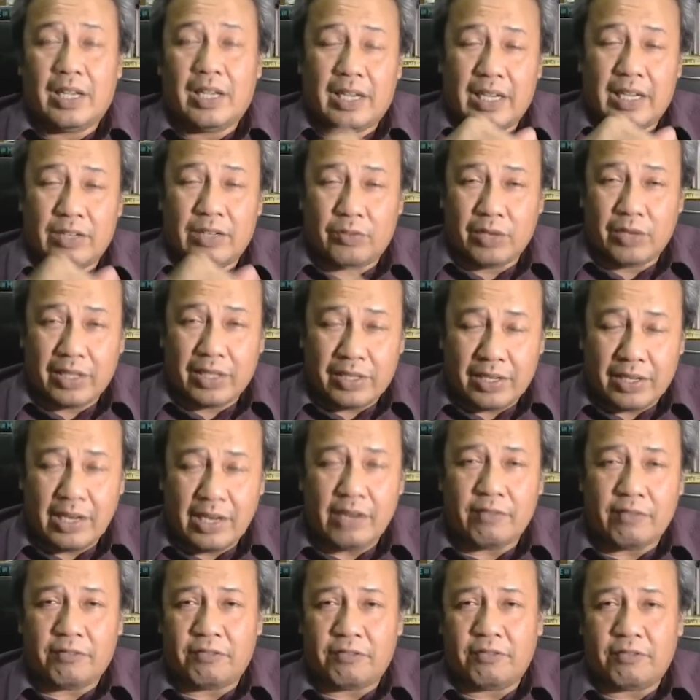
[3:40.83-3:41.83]

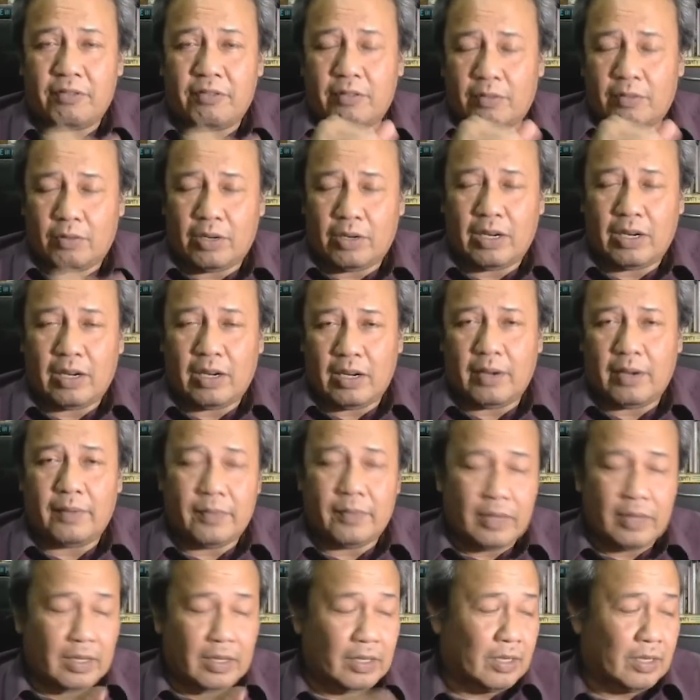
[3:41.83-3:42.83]
retrieve
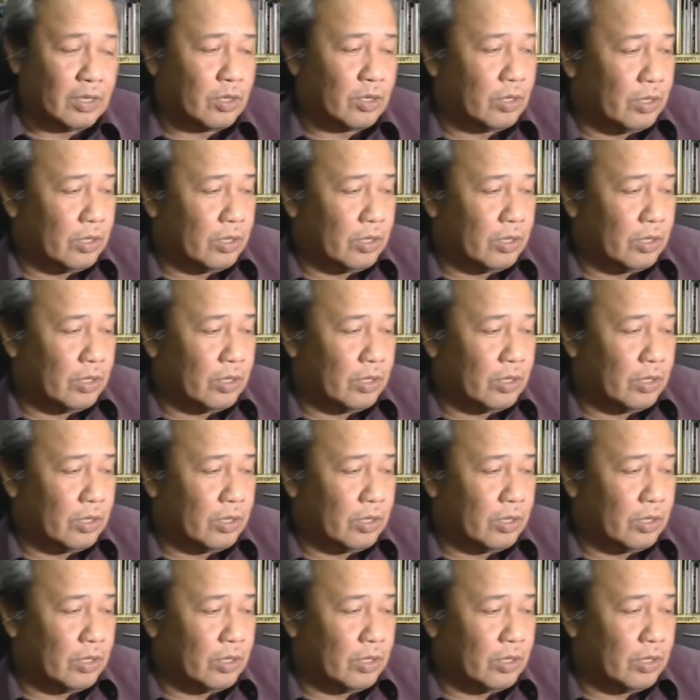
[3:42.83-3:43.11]
the